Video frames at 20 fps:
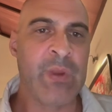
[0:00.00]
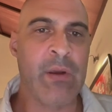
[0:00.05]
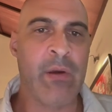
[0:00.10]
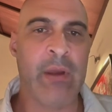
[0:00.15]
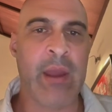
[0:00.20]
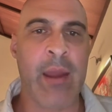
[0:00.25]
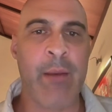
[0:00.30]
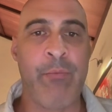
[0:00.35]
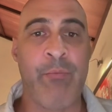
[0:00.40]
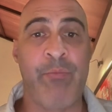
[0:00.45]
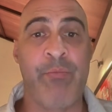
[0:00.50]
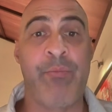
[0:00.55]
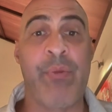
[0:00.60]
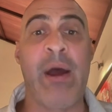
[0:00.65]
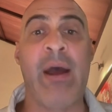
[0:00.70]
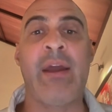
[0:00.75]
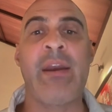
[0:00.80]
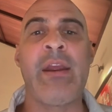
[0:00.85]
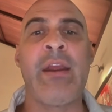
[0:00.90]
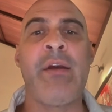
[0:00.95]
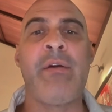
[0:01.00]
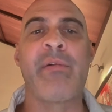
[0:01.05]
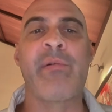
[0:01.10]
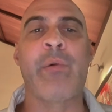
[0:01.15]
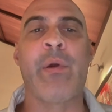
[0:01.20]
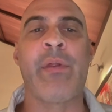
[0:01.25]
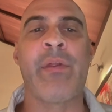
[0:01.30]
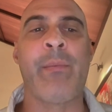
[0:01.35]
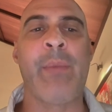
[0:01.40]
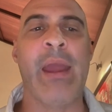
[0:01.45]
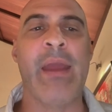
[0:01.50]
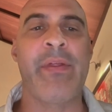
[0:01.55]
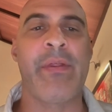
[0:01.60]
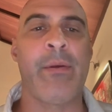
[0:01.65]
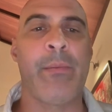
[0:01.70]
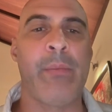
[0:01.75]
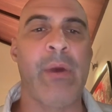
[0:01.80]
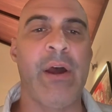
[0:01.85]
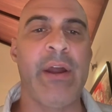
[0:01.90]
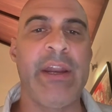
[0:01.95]
Okay, but here's where they're making
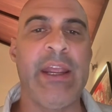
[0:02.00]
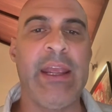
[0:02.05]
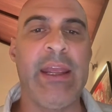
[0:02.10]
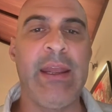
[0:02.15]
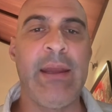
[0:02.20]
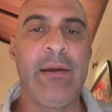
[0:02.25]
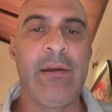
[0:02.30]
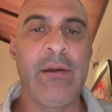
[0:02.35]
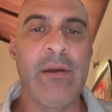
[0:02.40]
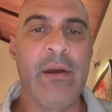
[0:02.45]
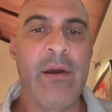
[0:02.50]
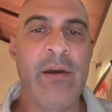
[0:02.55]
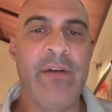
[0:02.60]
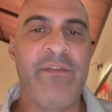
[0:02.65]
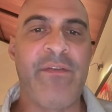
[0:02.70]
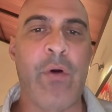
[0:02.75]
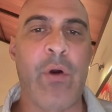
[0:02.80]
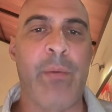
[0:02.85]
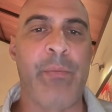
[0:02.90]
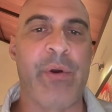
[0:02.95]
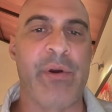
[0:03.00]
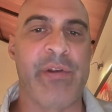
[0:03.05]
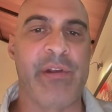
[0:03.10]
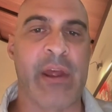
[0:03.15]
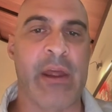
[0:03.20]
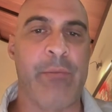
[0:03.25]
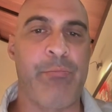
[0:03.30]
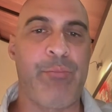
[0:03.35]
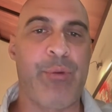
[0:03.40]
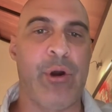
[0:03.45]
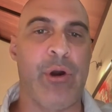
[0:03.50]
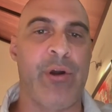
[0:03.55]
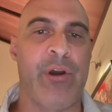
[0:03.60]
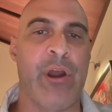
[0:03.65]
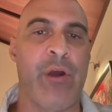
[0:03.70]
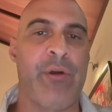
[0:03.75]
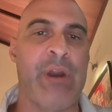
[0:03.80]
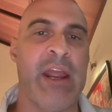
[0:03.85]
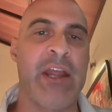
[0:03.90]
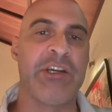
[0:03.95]
their money. 4% per
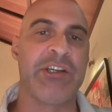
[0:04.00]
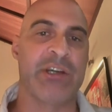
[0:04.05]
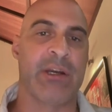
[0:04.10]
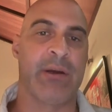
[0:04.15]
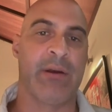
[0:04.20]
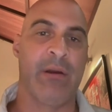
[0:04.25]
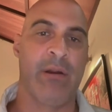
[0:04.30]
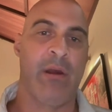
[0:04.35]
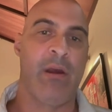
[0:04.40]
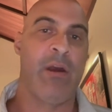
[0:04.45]
donation.